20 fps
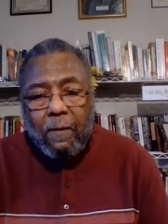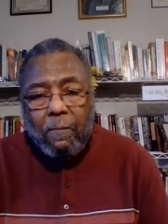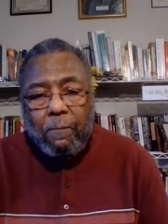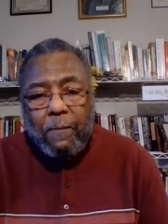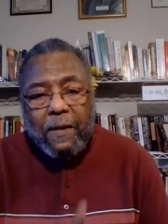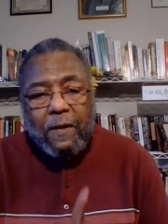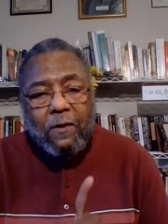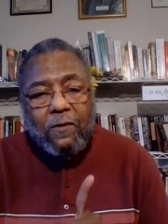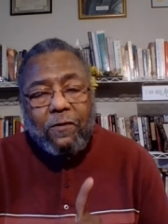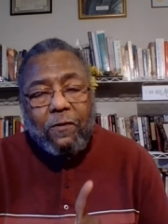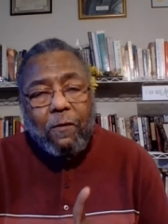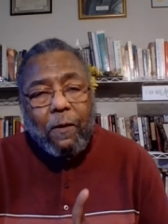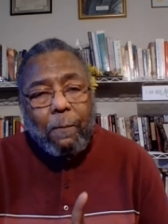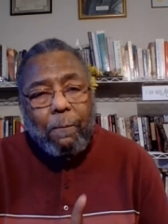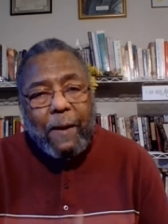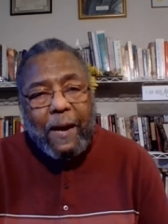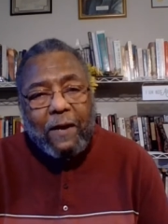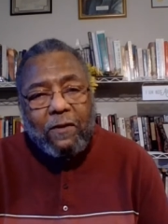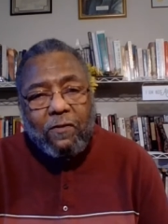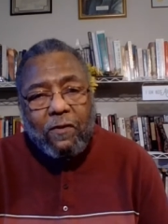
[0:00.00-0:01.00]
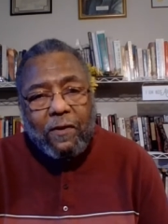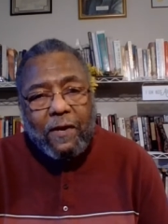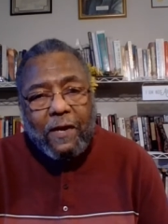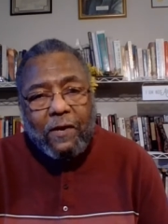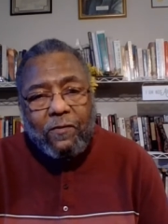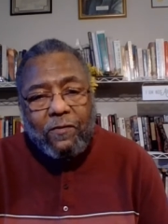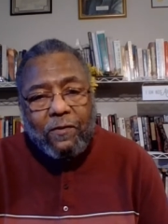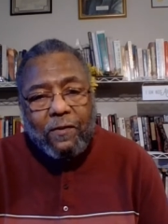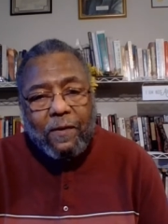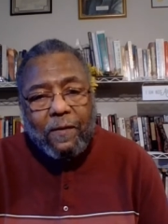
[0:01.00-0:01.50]
Because your
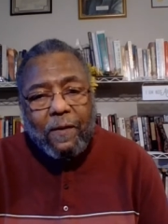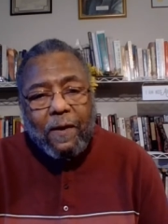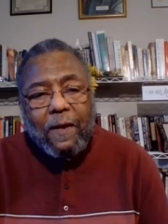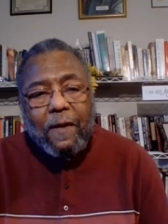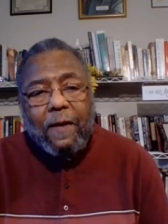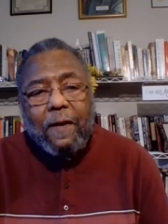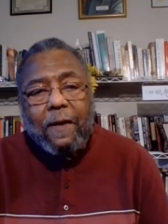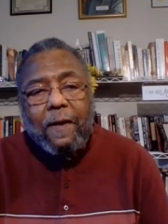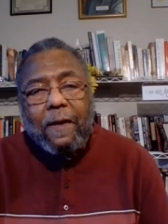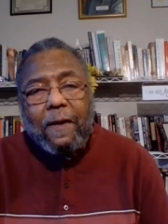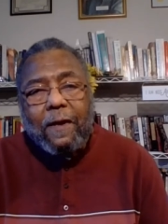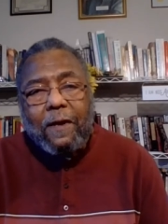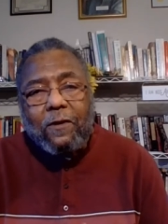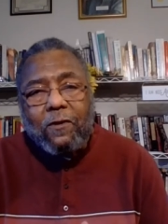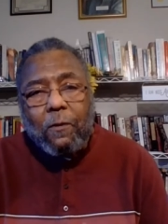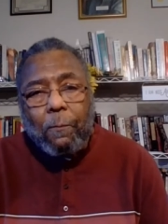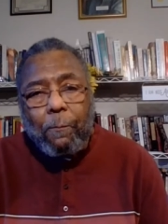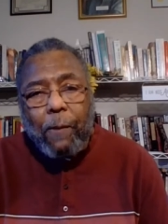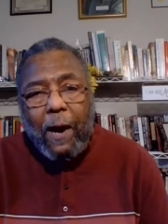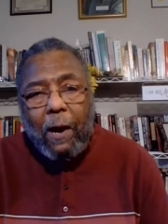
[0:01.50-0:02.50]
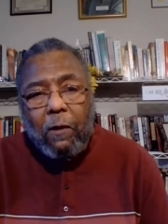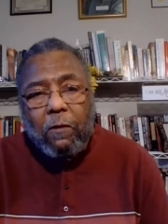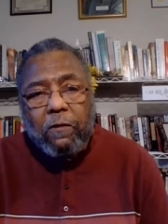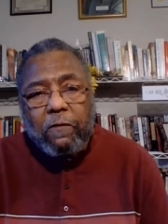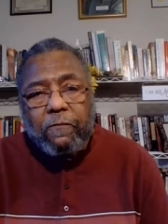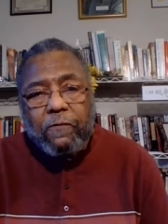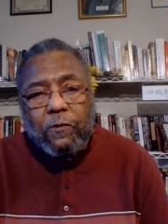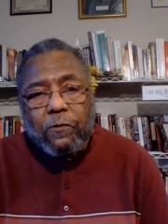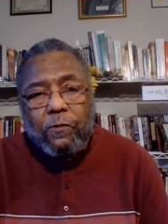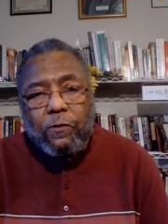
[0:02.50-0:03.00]
imagination is a powerful